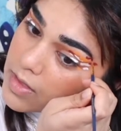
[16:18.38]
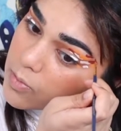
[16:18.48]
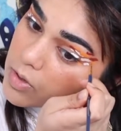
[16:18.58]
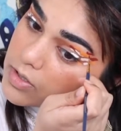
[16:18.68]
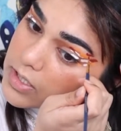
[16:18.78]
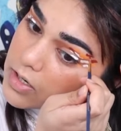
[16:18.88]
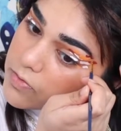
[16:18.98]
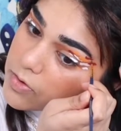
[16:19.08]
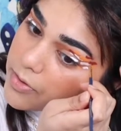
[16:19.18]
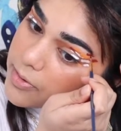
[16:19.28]
with
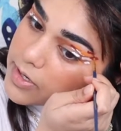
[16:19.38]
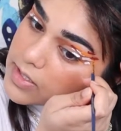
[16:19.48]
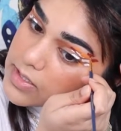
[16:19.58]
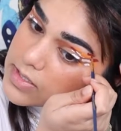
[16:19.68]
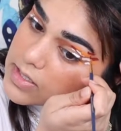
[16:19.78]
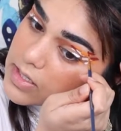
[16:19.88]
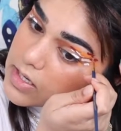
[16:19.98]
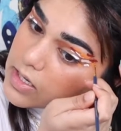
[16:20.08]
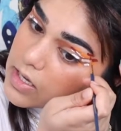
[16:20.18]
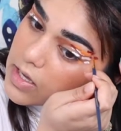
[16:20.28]
Jennifer Lawrence,
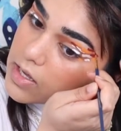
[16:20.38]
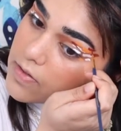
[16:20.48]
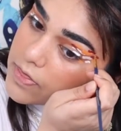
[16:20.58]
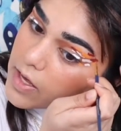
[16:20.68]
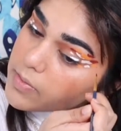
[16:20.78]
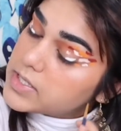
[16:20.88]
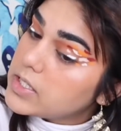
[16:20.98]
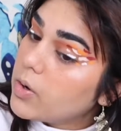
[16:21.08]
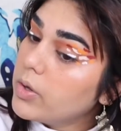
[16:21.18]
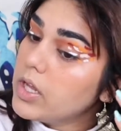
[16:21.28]
that was
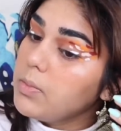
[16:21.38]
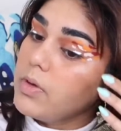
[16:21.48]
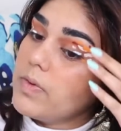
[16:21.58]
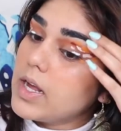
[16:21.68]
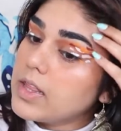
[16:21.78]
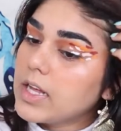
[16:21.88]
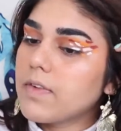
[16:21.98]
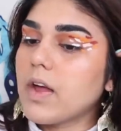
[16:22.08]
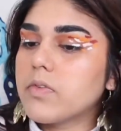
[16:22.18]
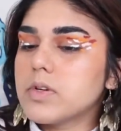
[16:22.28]
the only movie I think
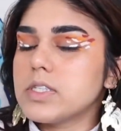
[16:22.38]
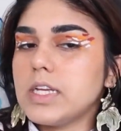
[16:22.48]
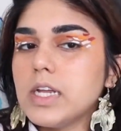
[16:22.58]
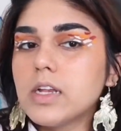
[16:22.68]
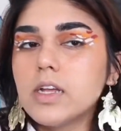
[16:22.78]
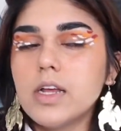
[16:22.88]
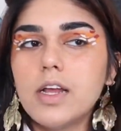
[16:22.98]
I've ever seen